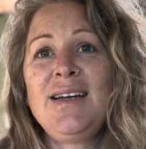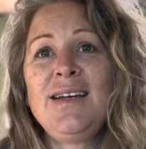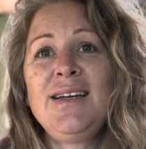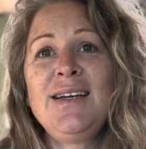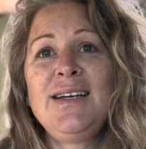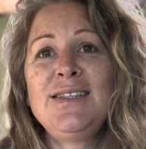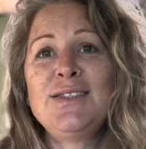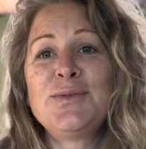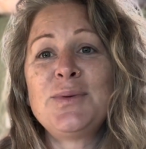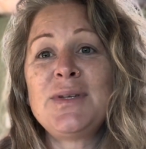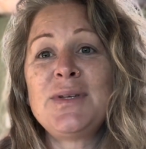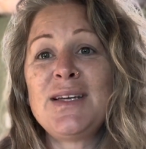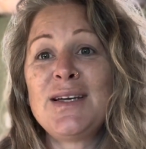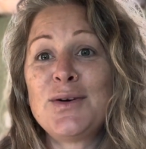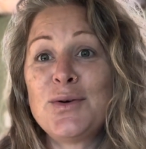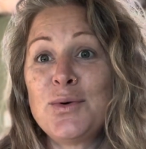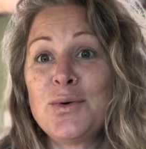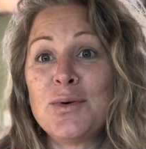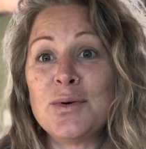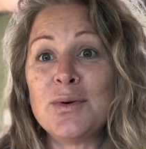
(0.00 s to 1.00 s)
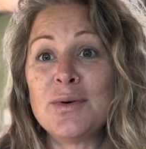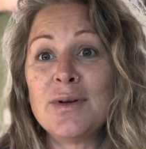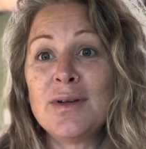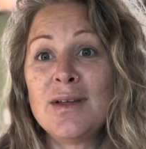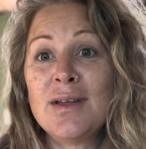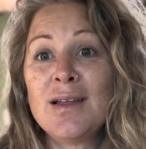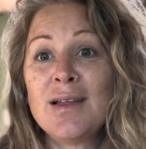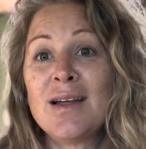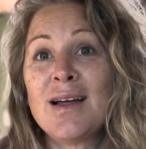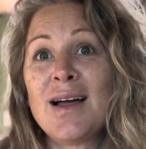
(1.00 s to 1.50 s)
It's really cool.
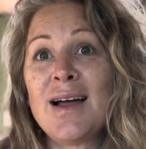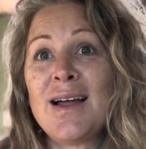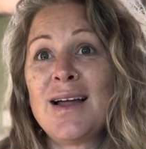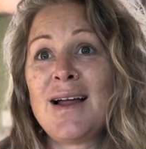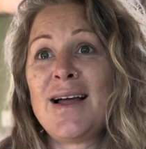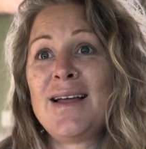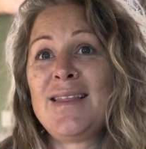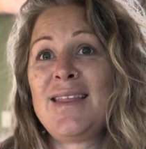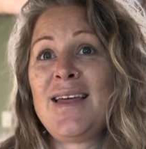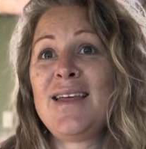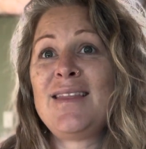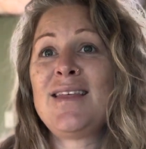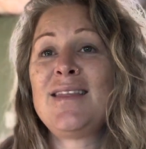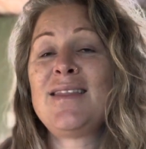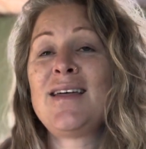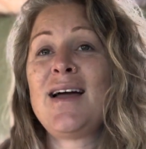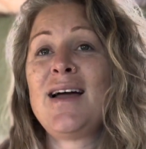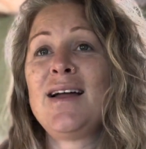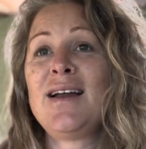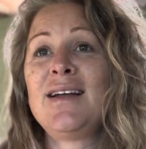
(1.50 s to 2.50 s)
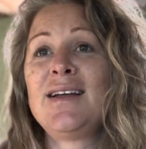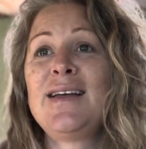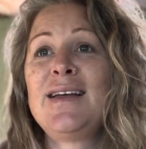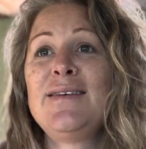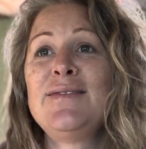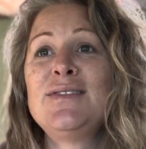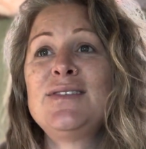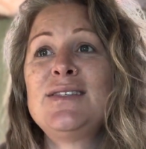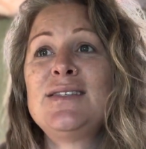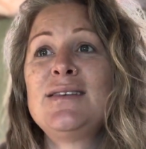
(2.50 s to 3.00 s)
I think that
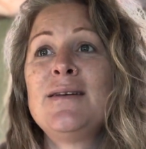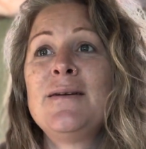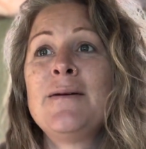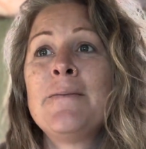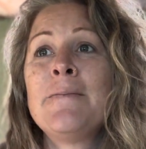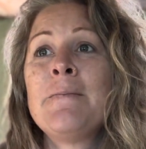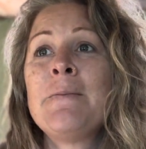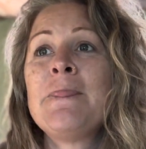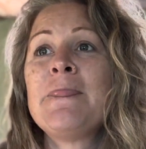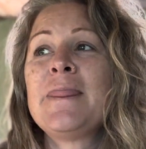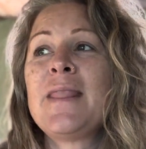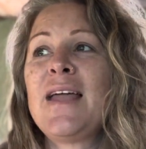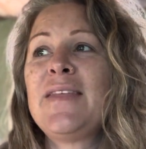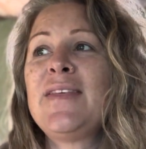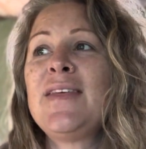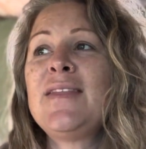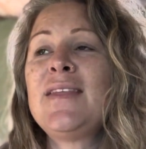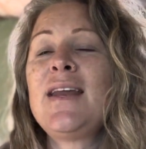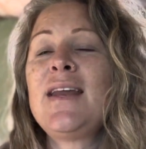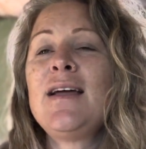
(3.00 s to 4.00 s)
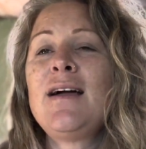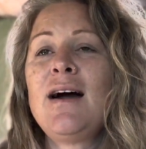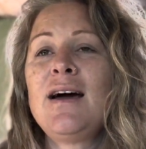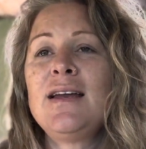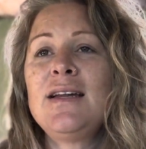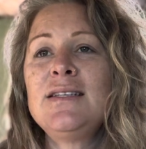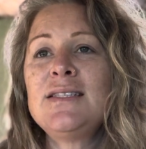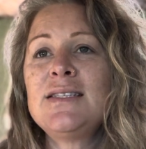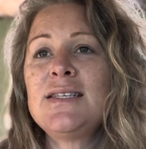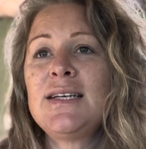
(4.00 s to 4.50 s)
gives, I think that I got
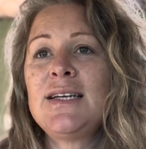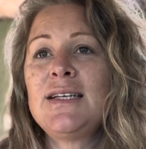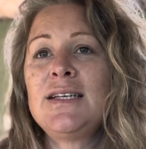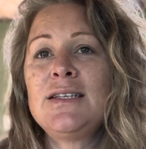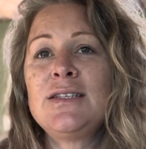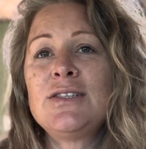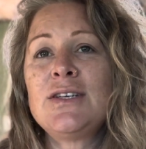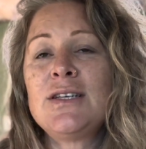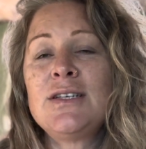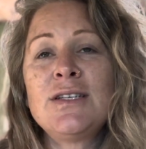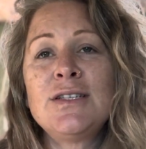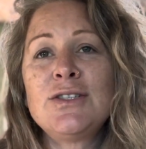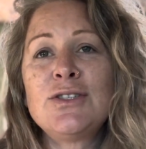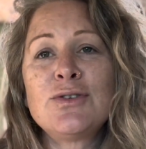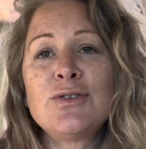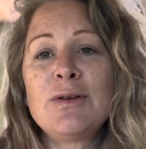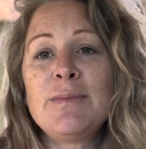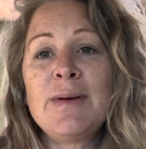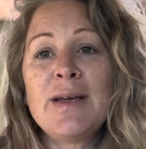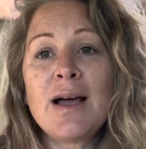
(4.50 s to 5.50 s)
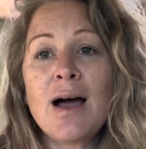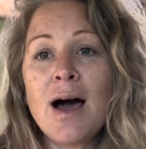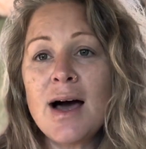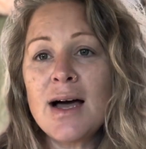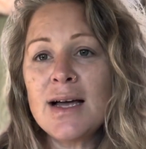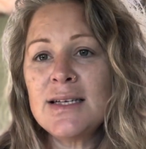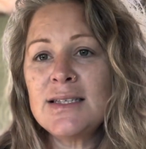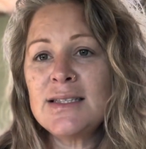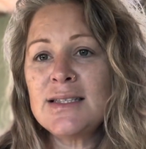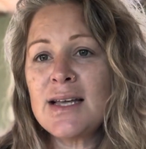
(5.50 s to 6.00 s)
into that industry
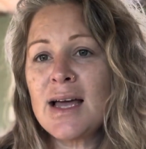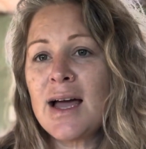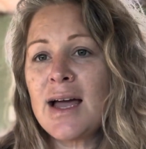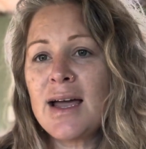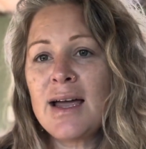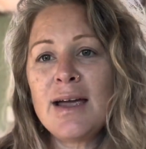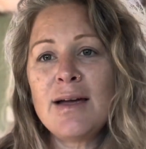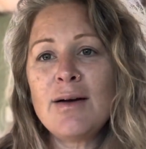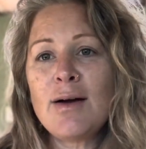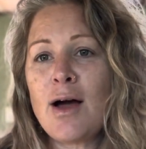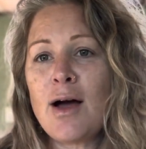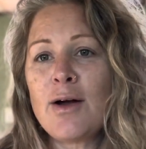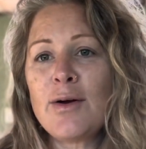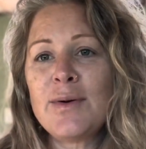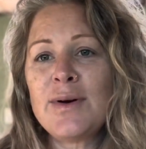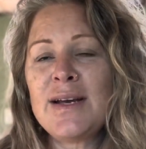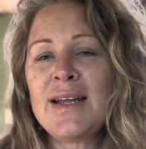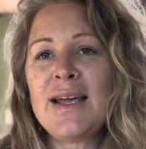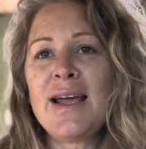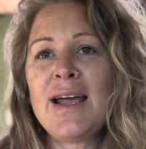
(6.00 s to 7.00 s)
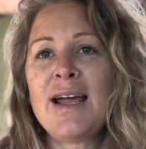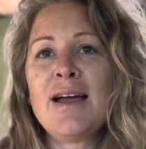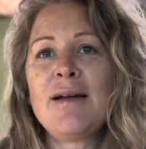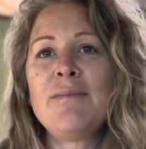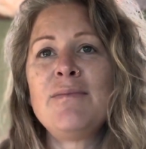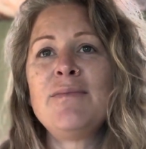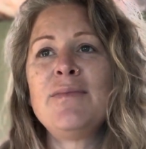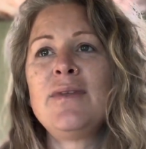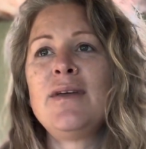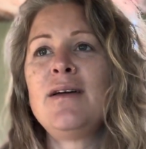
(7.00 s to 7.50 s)
because I already
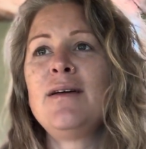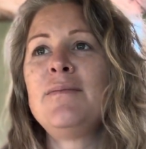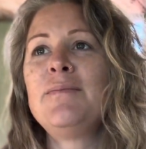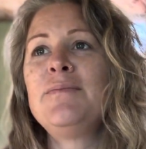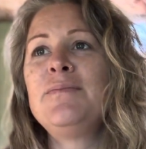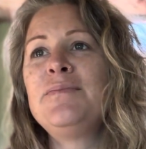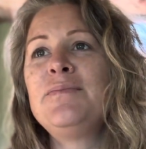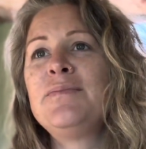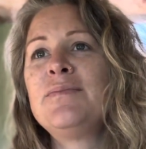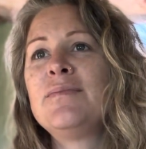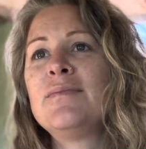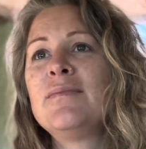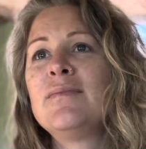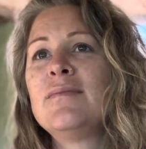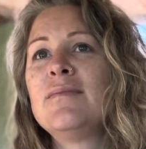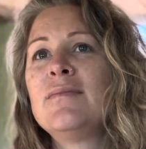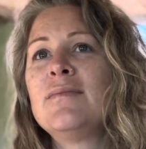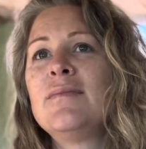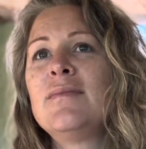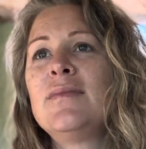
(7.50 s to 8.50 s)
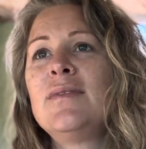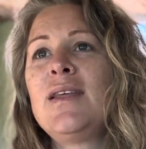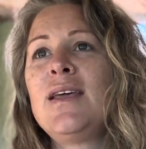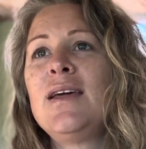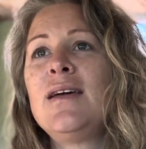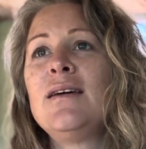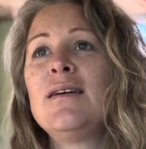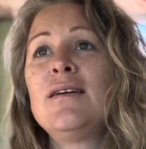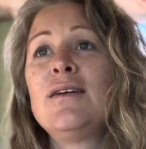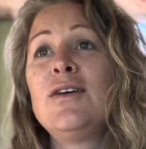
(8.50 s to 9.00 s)
am
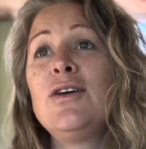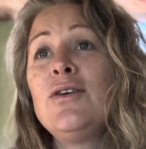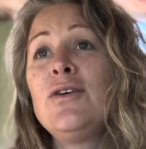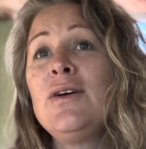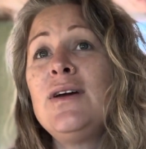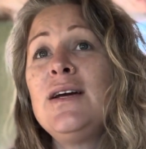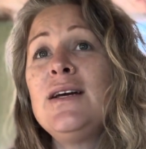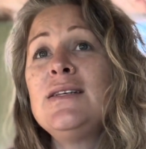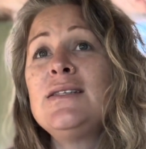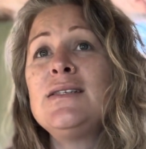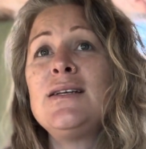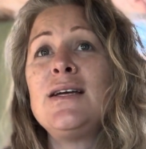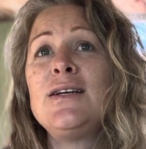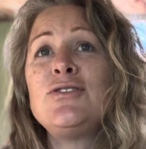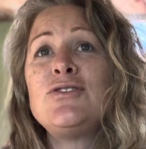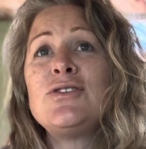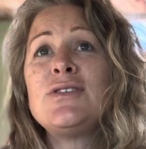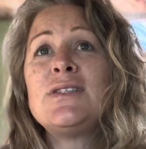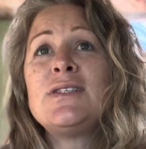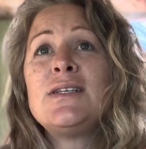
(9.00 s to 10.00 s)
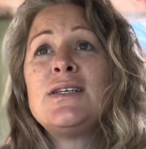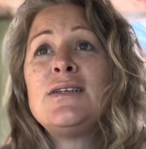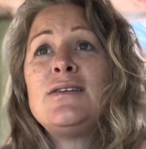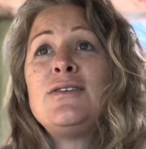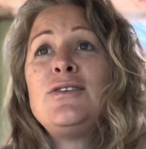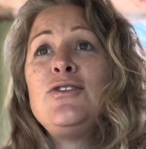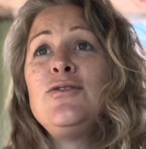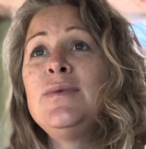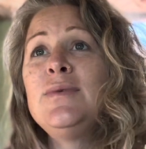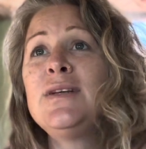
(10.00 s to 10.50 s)
like curious and interested.
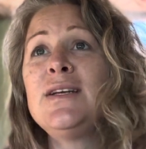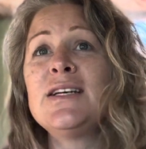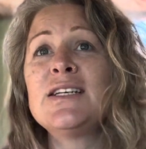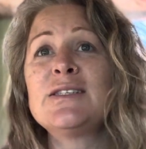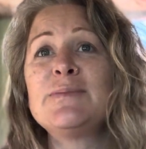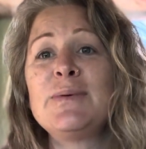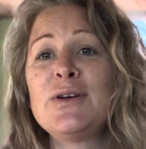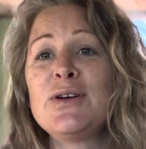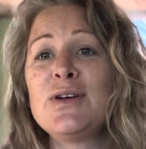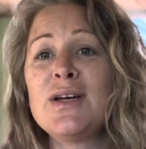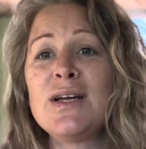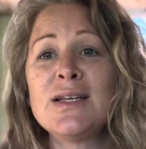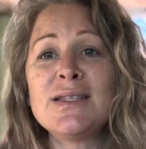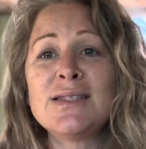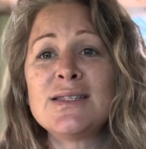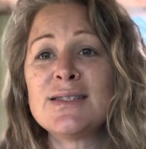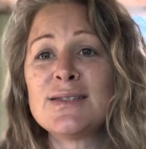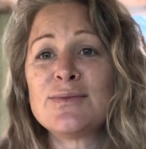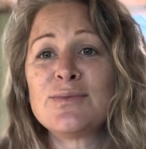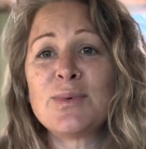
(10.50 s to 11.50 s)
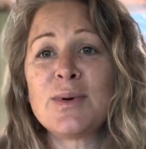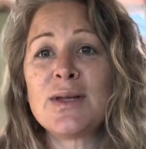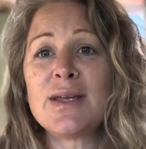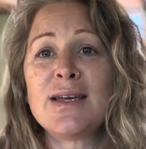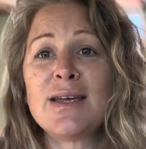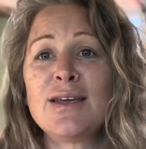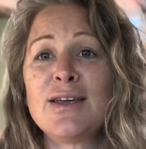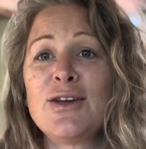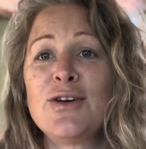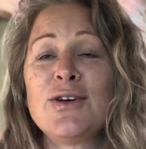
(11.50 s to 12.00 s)
Human experience is
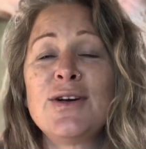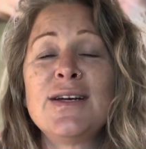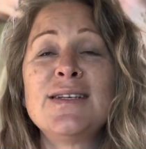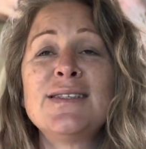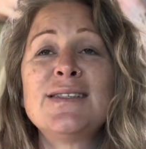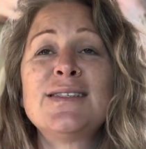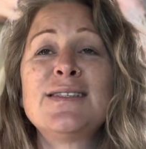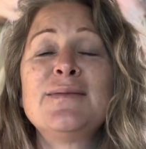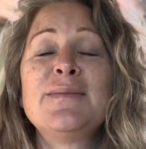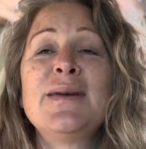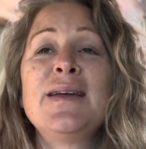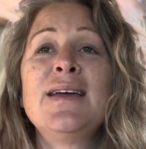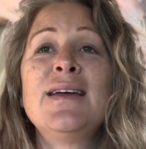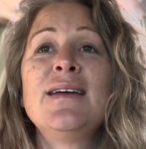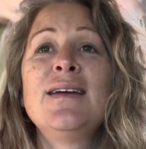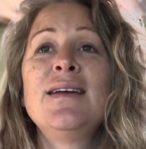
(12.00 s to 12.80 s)
really curious to me.